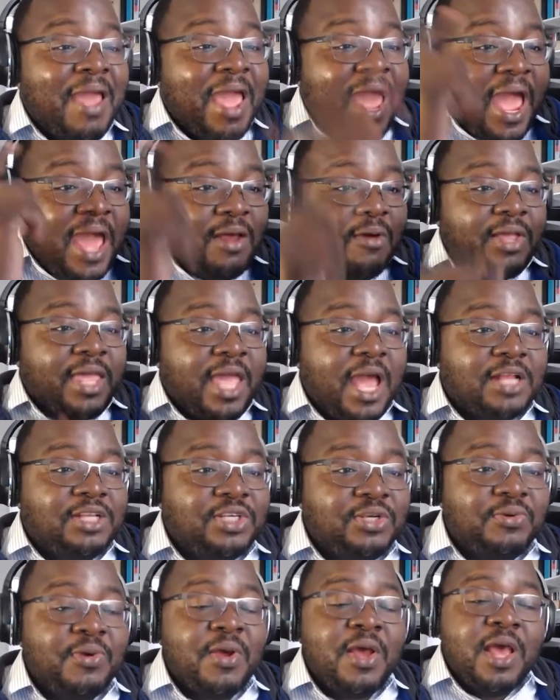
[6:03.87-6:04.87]
And I'll catch
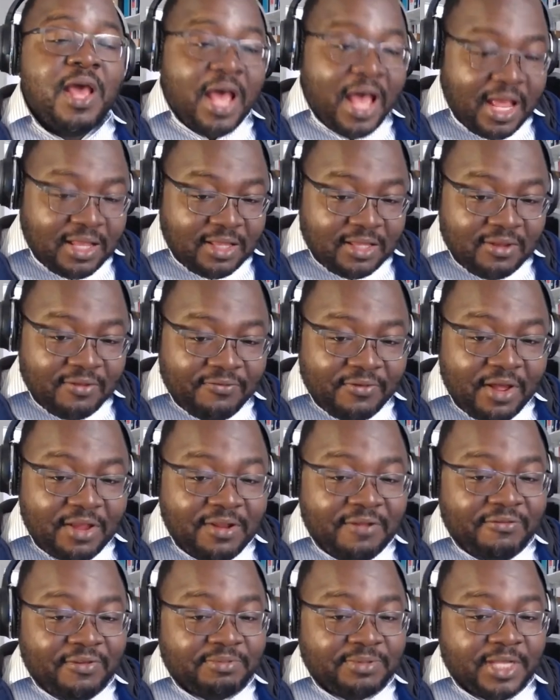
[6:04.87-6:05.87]
you on the
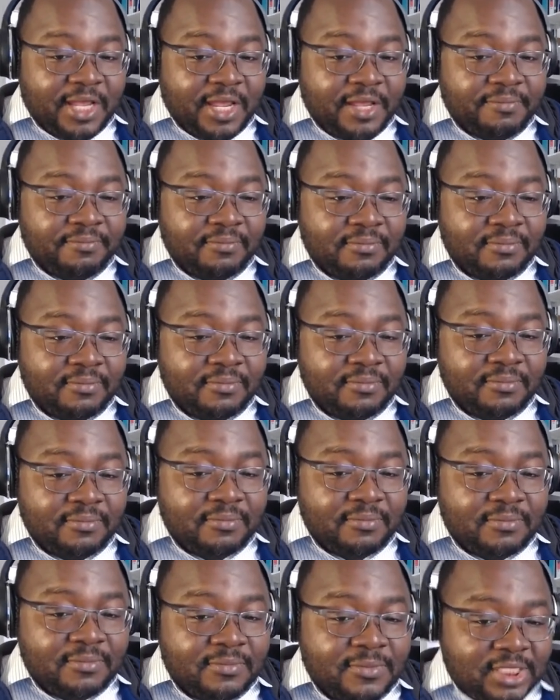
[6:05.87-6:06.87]
flip side,
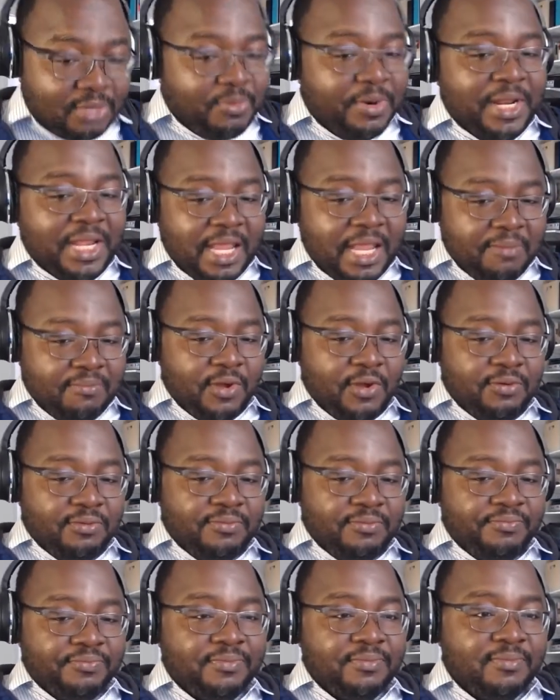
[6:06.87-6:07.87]
somewhere in limbo.
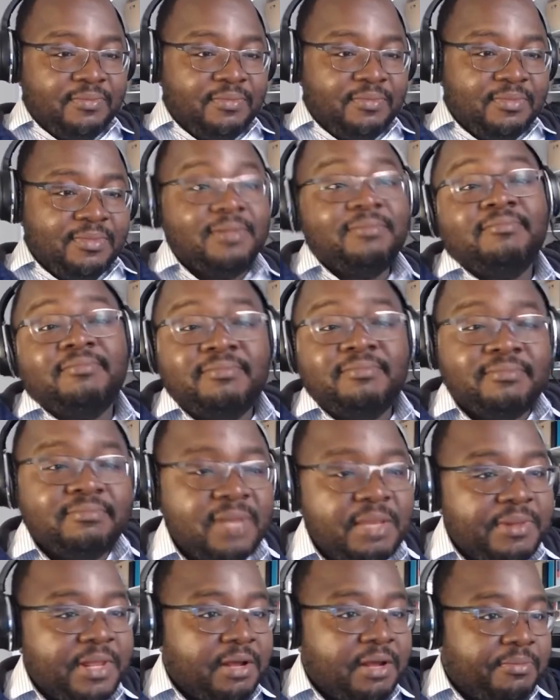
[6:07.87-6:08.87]

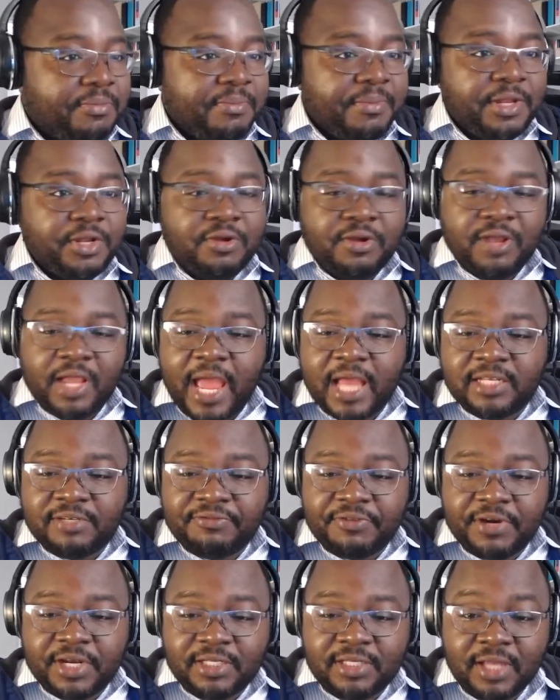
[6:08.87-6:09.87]
Maybe that will be my new
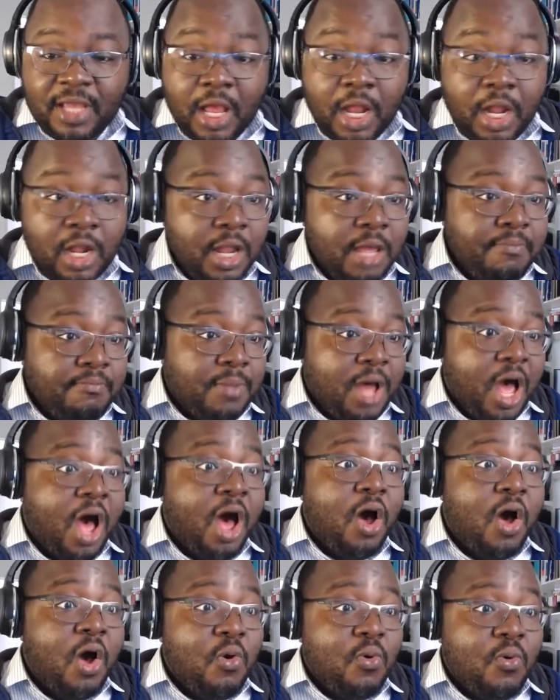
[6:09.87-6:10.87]
catchphrase.
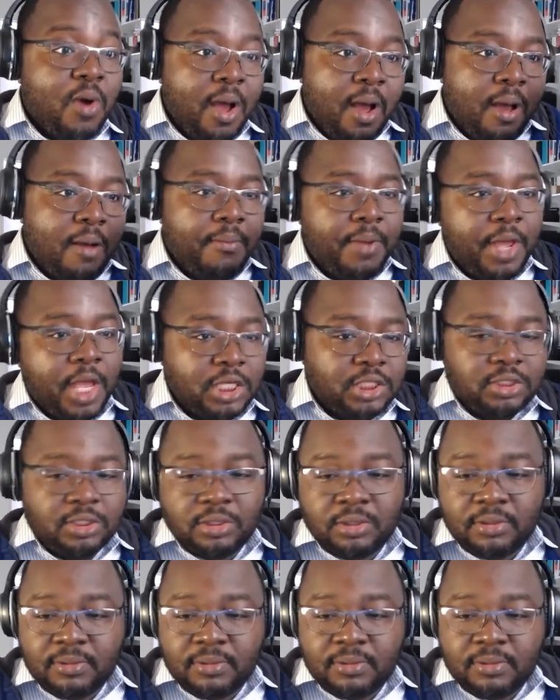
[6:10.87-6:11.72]
Limbo. Peace.